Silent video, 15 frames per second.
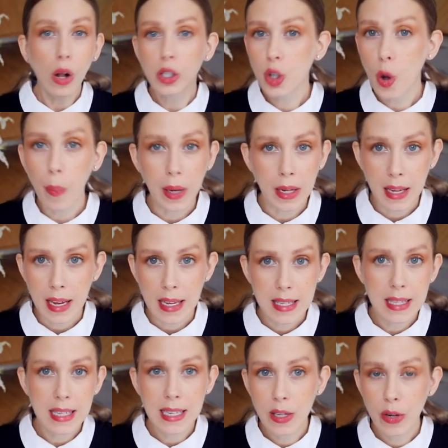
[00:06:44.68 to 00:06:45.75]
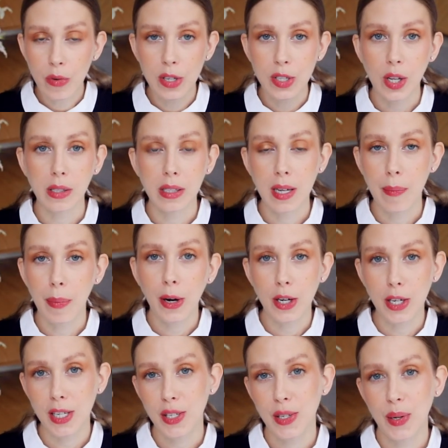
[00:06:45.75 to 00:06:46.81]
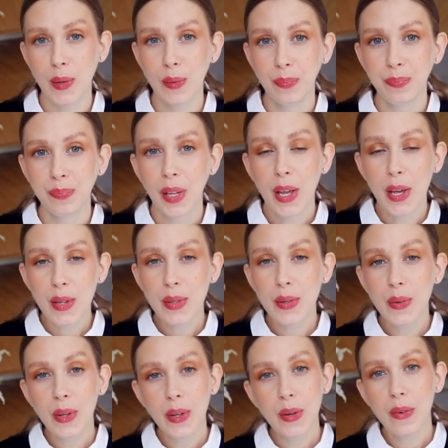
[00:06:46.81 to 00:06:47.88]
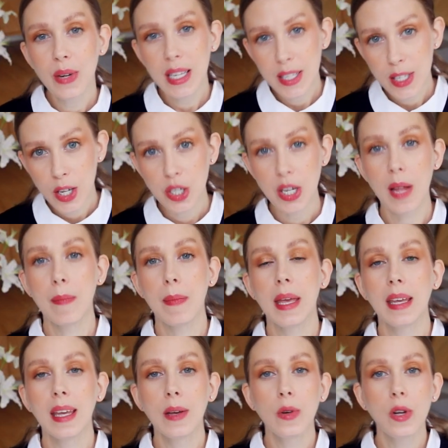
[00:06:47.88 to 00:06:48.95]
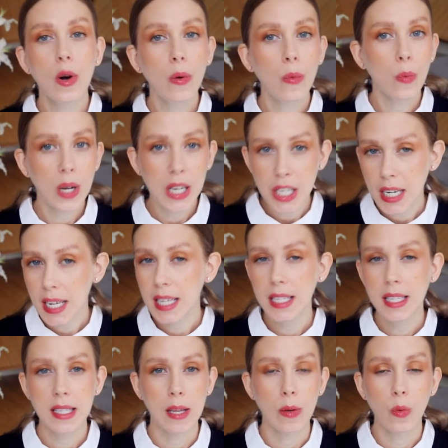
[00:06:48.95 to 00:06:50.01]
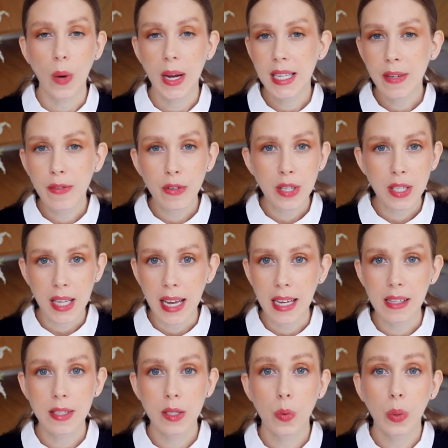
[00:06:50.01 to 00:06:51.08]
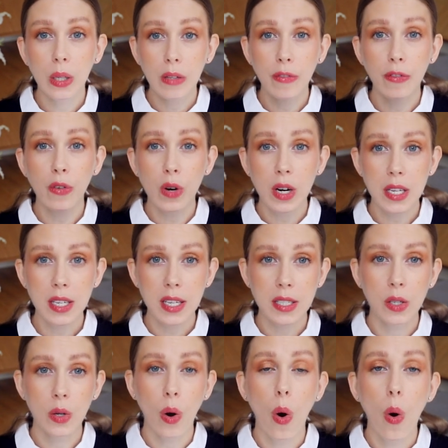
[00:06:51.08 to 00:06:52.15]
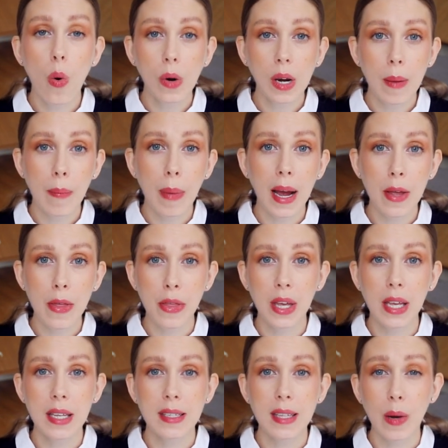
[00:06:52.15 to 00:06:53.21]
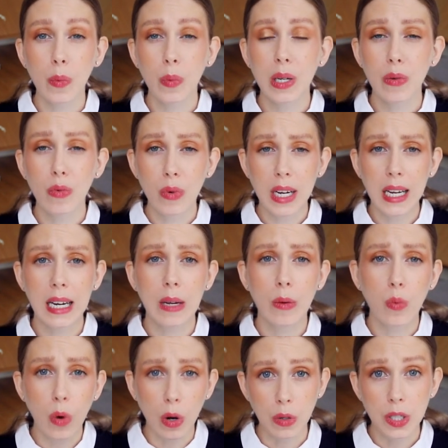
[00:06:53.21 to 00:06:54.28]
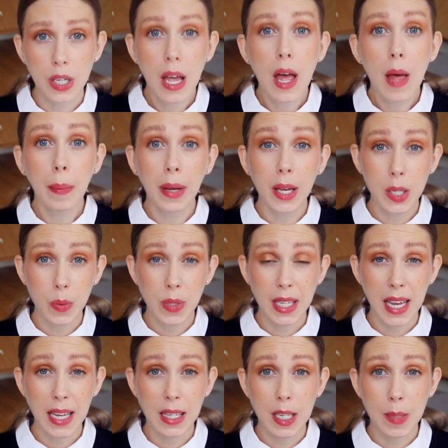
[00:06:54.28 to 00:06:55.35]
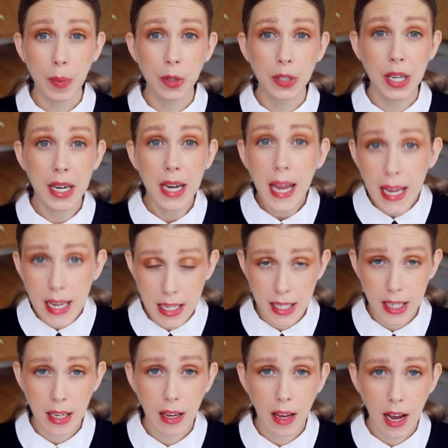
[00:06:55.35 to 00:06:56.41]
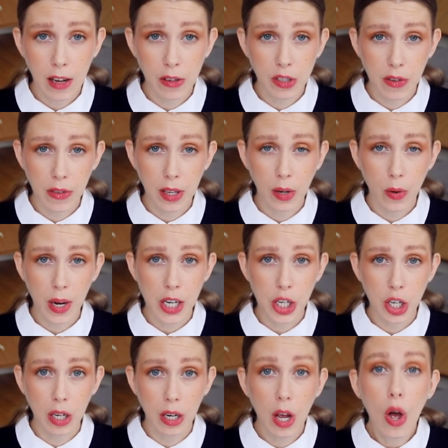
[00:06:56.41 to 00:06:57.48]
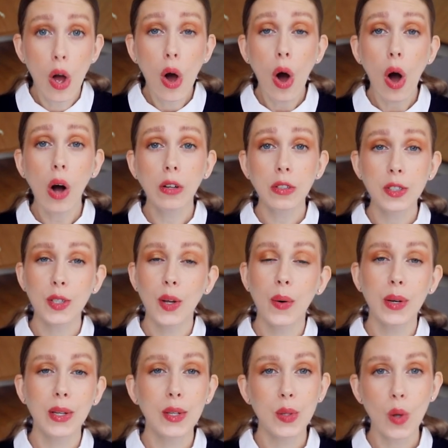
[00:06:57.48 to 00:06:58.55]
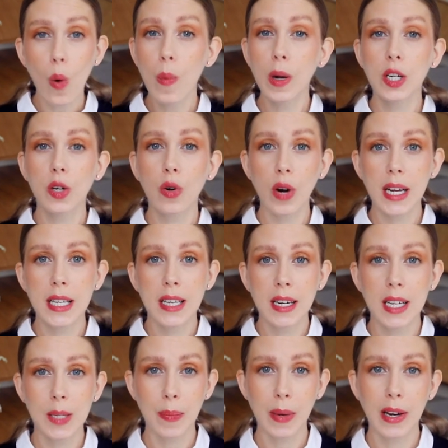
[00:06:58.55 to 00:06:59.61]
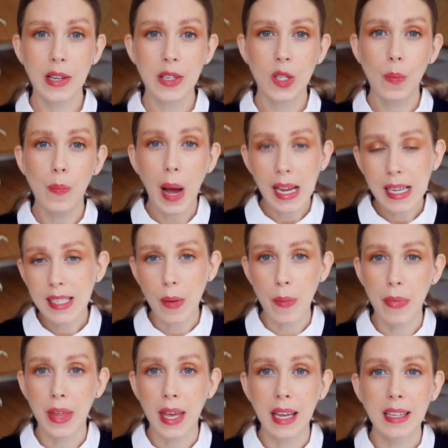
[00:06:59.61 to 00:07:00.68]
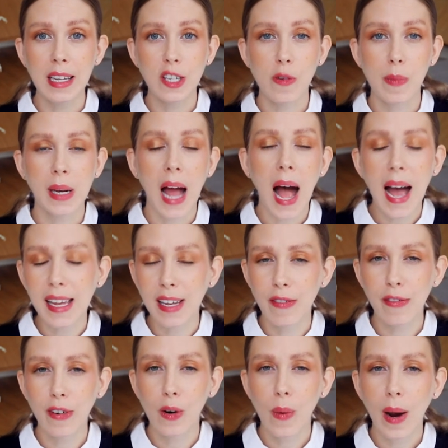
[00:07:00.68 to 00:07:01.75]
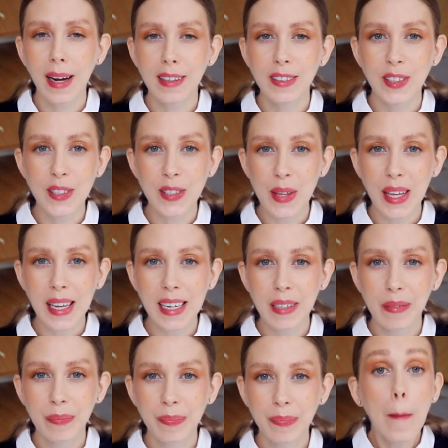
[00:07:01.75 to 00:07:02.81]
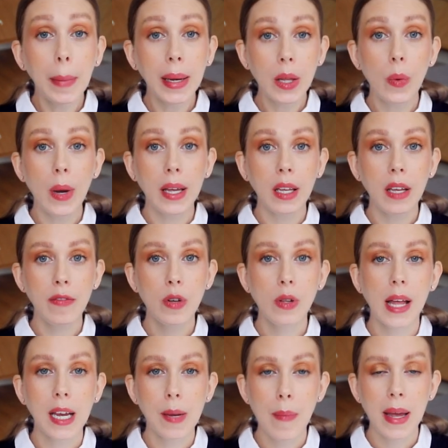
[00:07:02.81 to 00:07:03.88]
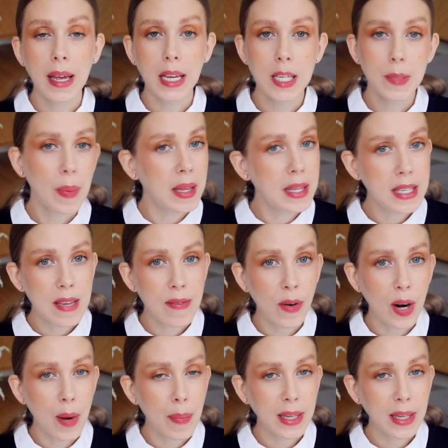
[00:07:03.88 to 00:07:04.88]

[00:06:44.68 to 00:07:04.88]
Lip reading: all shopping days need to result in a purchase, you know? Doing your research and making your wish lists and waiting for sales will force us to only buy things that we really want, because we take the spontaneity out of the equation. Also, it's so much greater an experience to buy something that you've been eyeing for a while, don't you think? By the way, if you like my expensive on a